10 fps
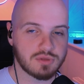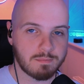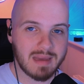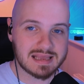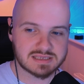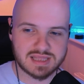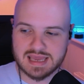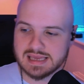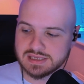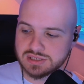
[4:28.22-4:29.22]
that makes
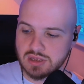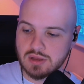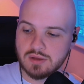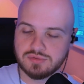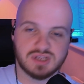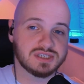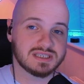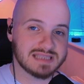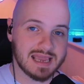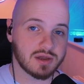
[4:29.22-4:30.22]
these the
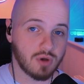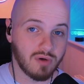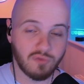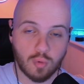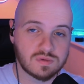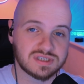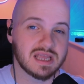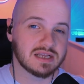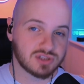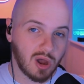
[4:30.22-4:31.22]
stick of all
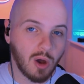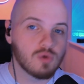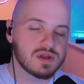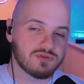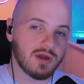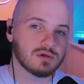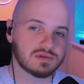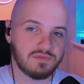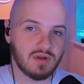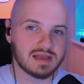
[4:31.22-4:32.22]
sticks, the holy grails
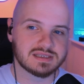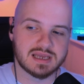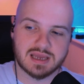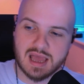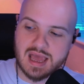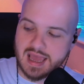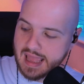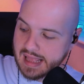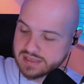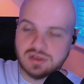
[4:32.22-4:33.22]
of flight stick,
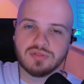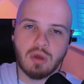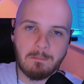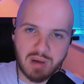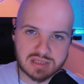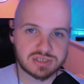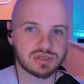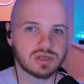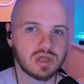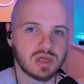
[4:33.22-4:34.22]
is the
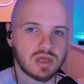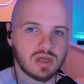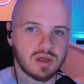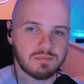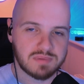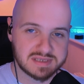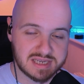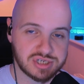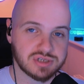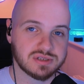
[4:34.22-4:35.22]
button
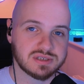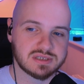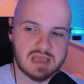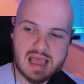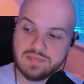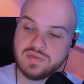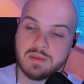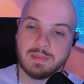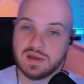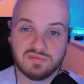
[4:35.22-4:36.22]
positions and the
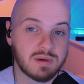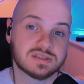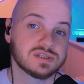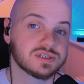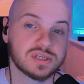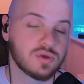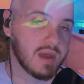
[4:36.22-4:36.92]
amount of buttons that you